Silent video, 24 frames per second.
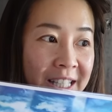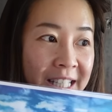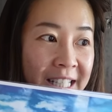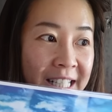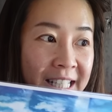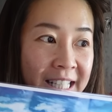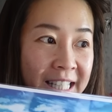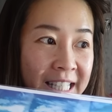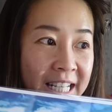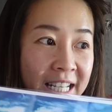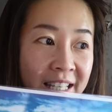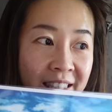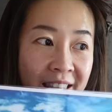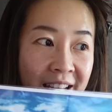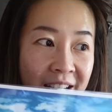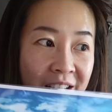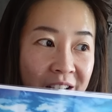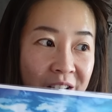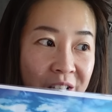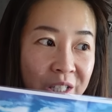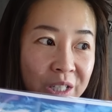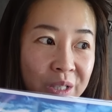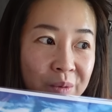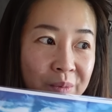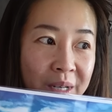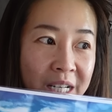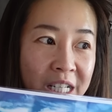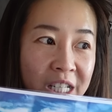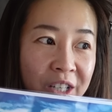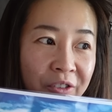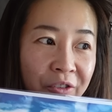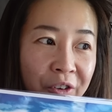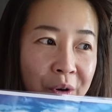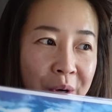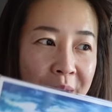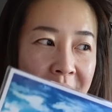Chinajing, thank you so much
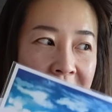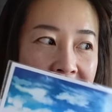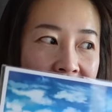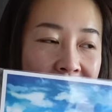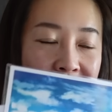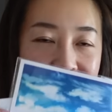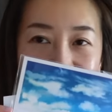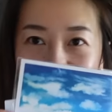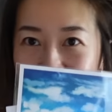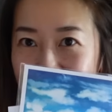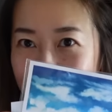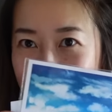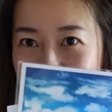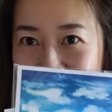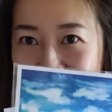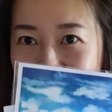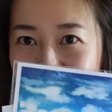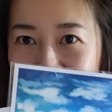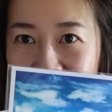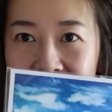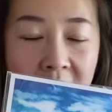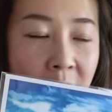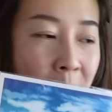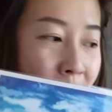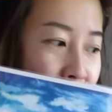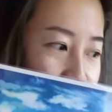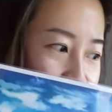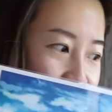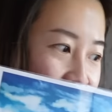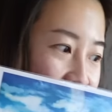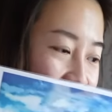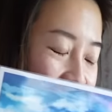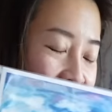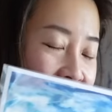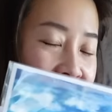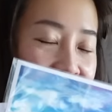for
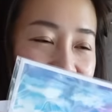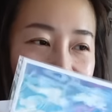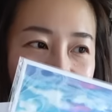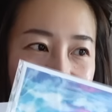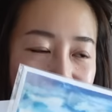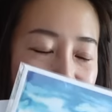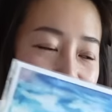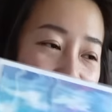purchasing an art